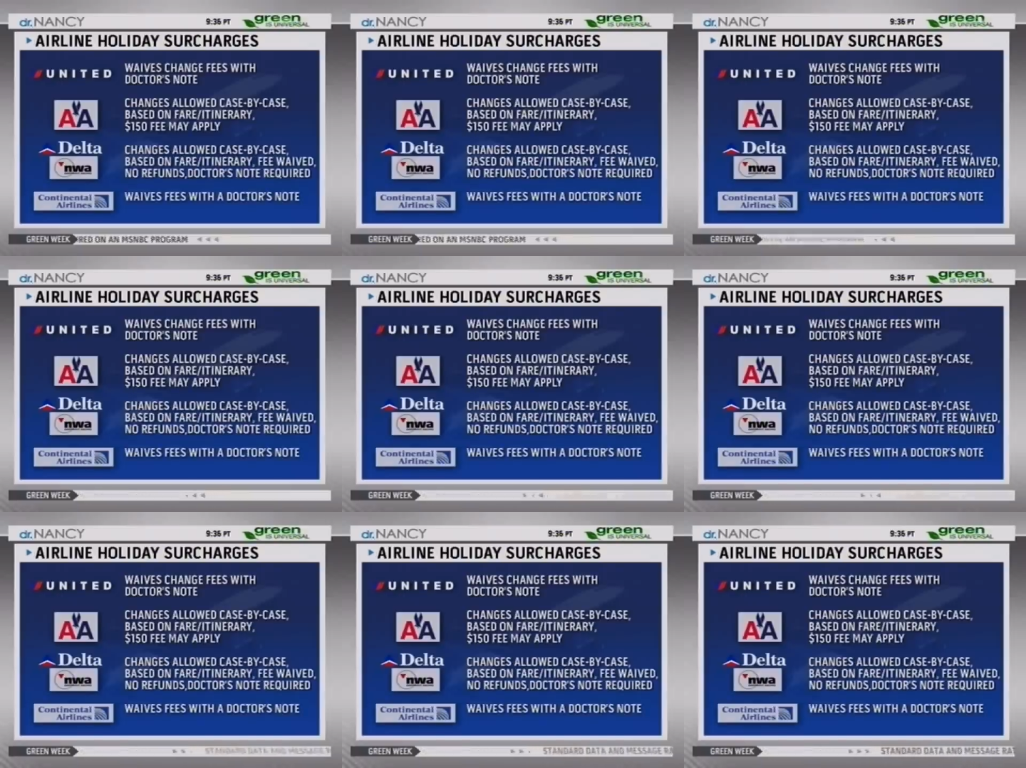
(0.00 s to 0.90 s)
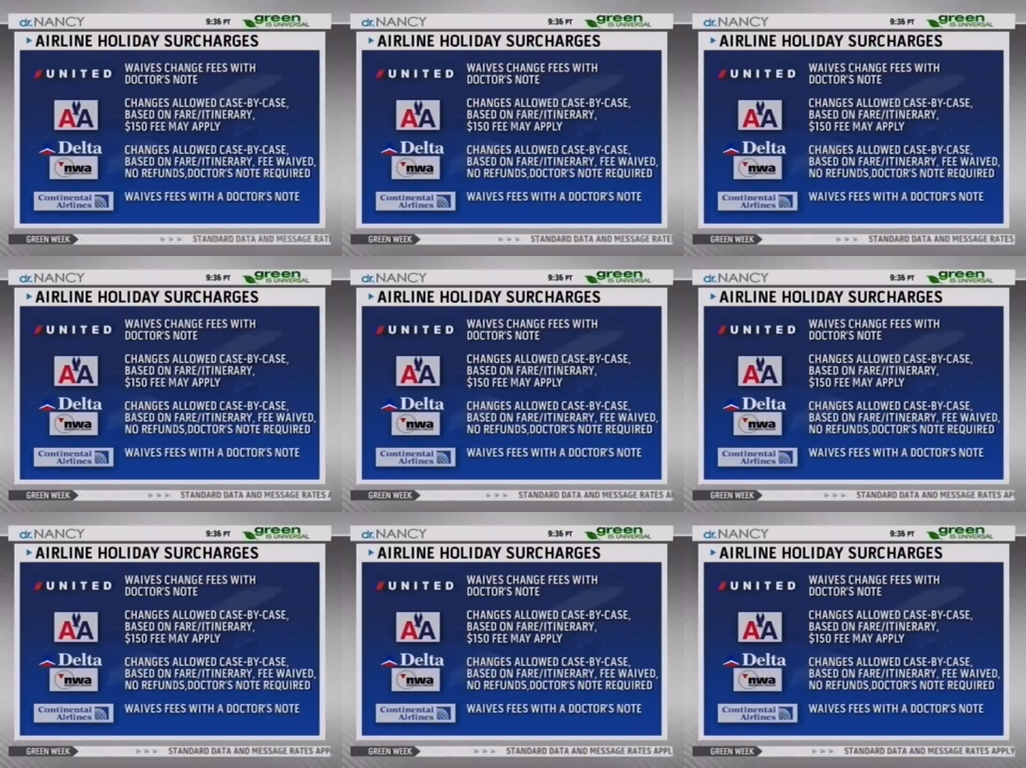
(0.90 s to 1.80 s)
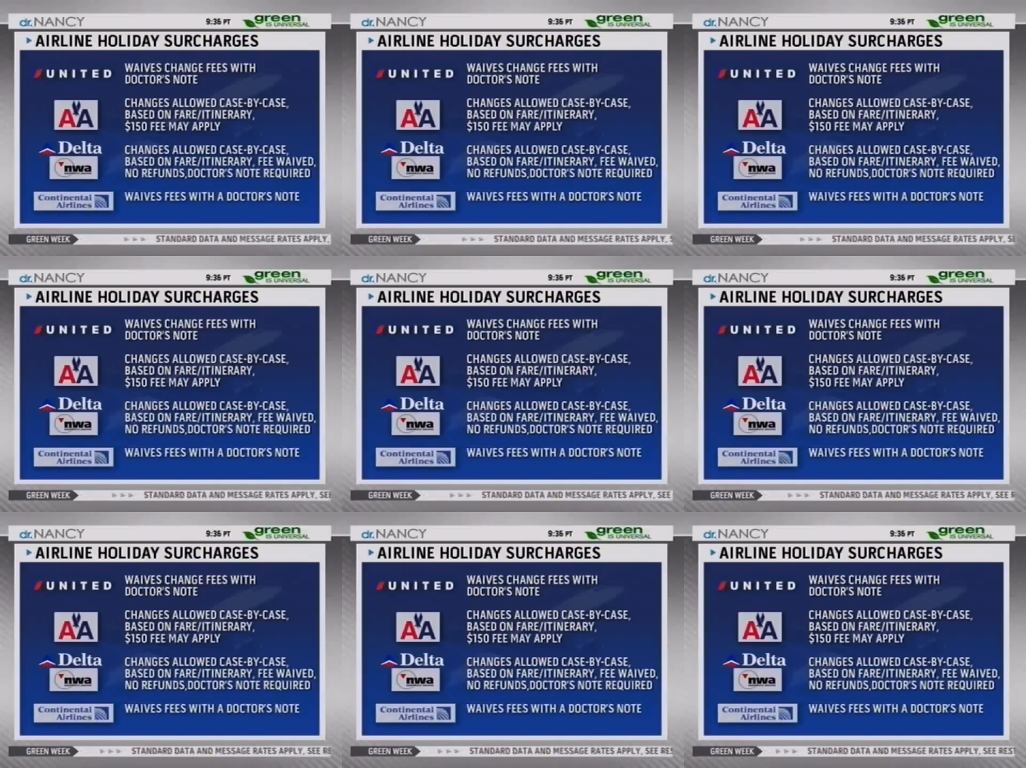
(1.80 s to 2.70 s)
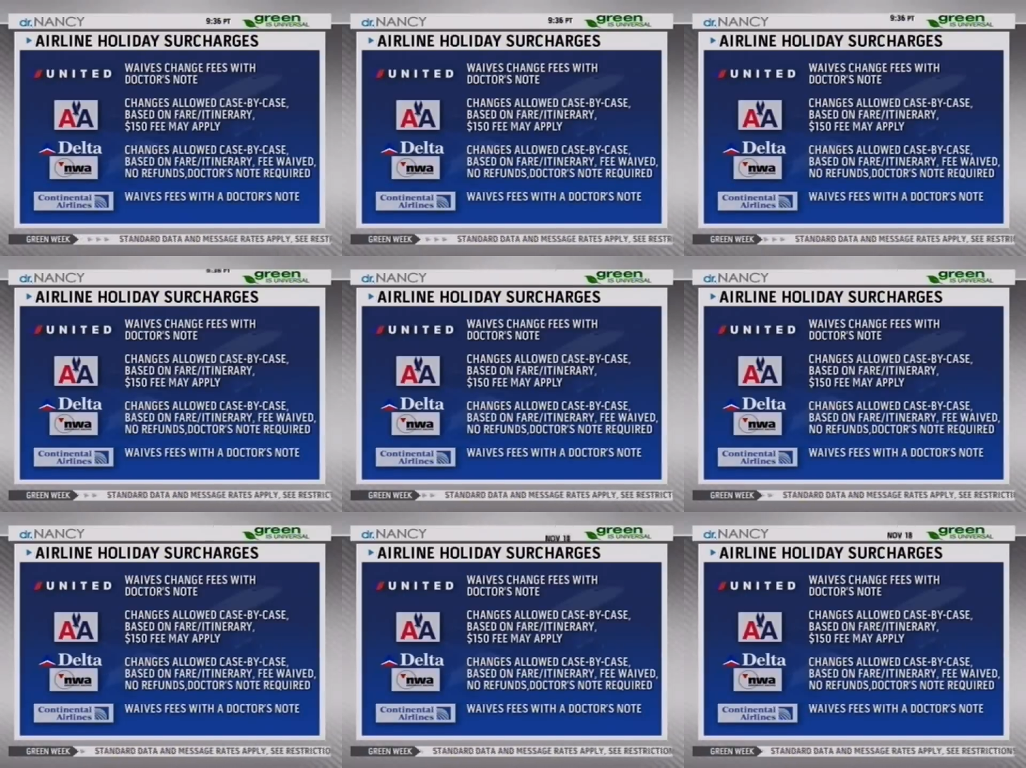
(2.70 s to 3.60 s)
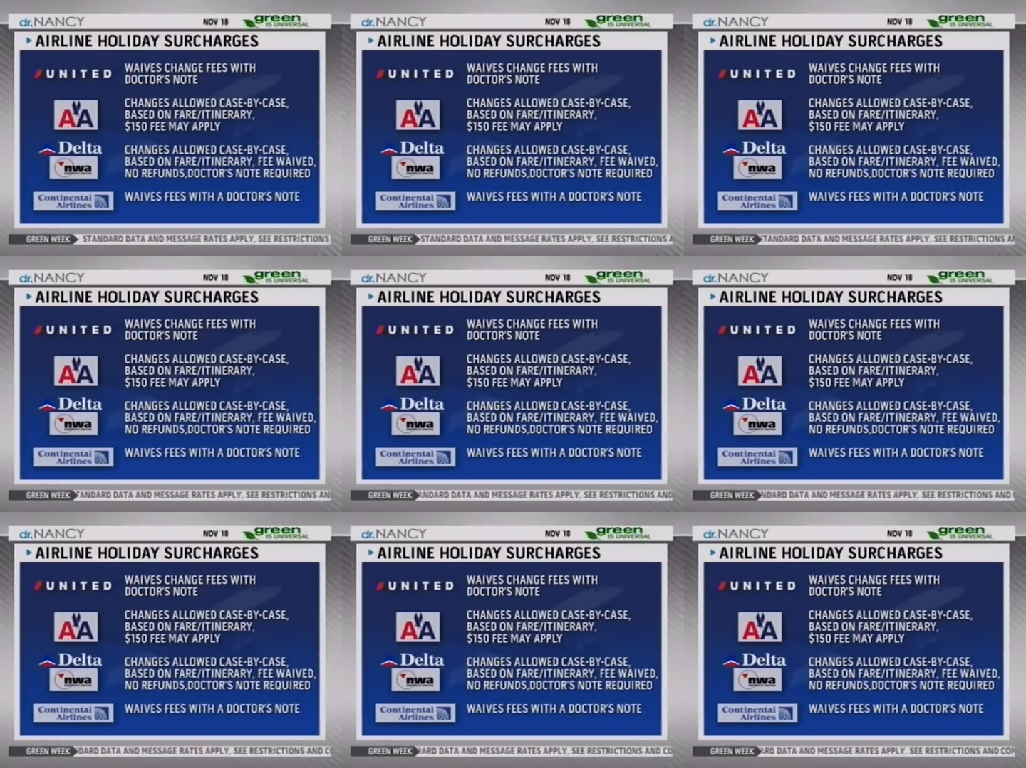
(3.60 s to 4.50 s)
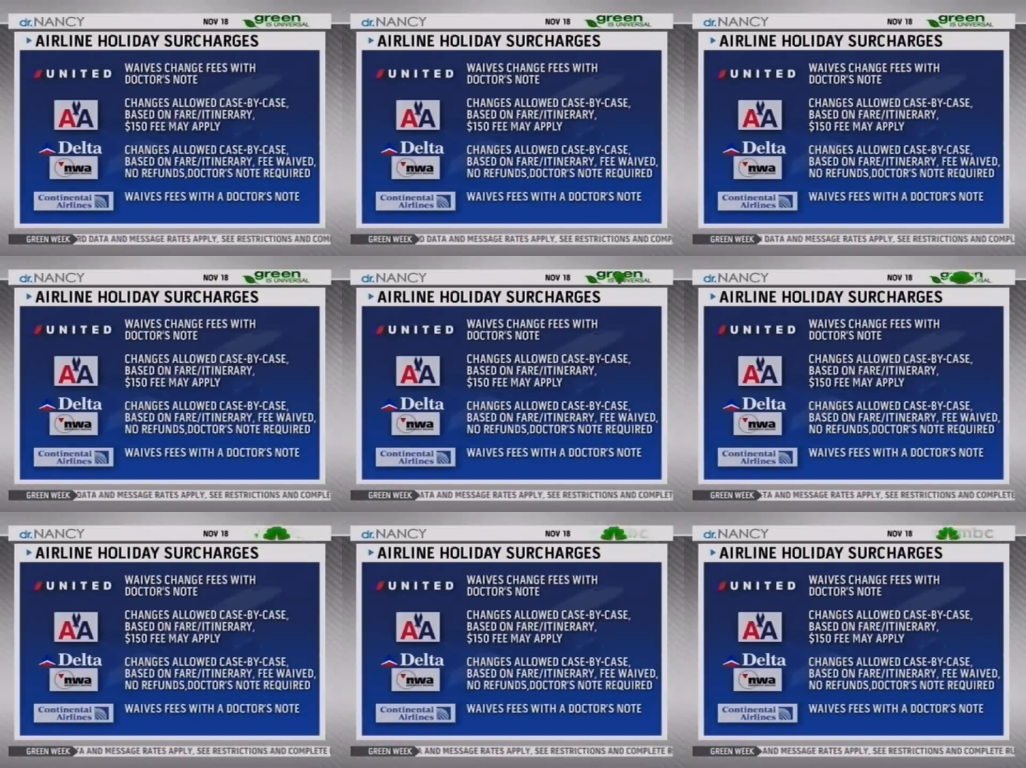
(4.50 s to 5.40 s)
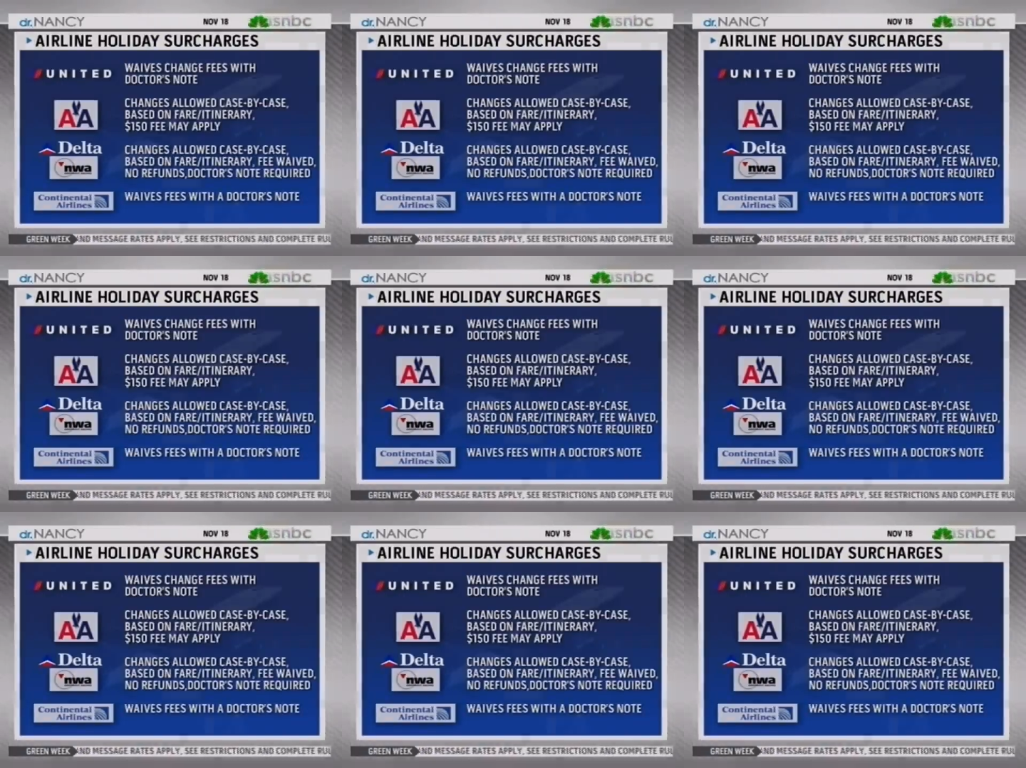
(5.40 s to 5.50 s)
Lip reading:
No face is visible, so there are no lips to read.